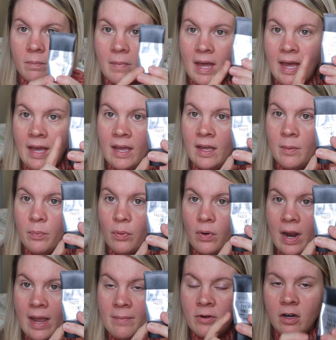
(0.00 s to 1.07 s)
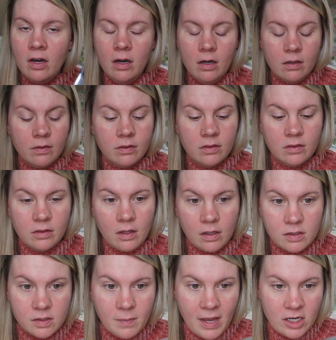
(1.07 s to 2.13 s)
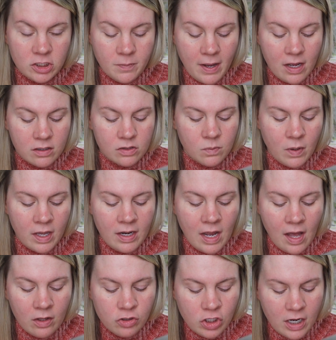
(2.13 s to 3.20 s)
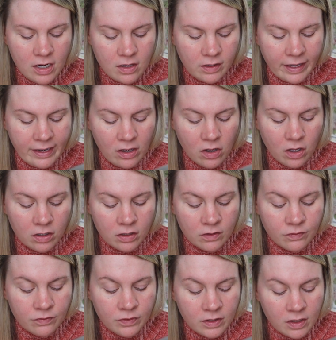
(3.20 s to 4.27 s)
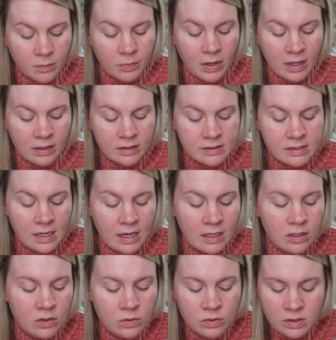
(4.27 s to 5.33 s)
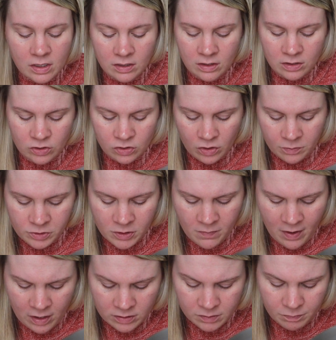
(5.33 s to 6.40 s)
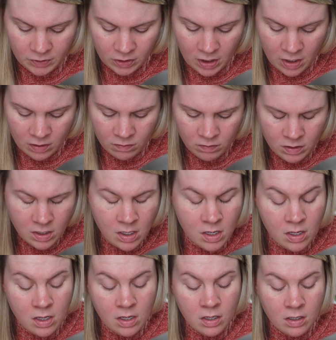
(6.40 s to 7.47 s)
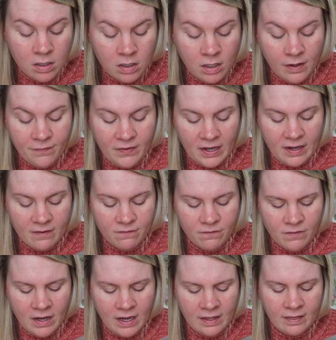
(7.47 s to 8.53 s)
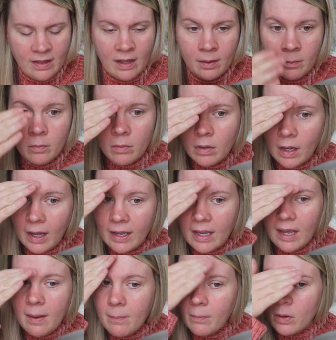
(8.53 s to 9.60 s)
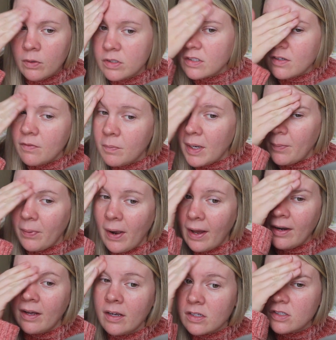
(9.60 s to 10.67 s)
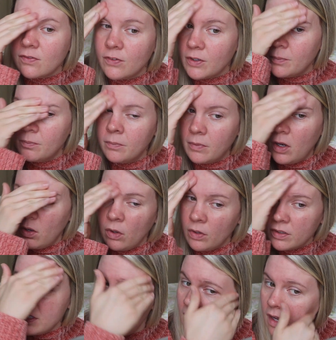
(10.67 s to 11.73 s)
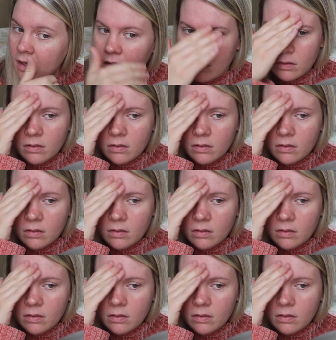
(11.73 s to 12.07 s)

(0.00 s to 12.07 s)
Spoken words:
my primer, the Smashbox one. I'll try to link all of the products that I use in the description box below if I can find them. I get most of my products from Ulta.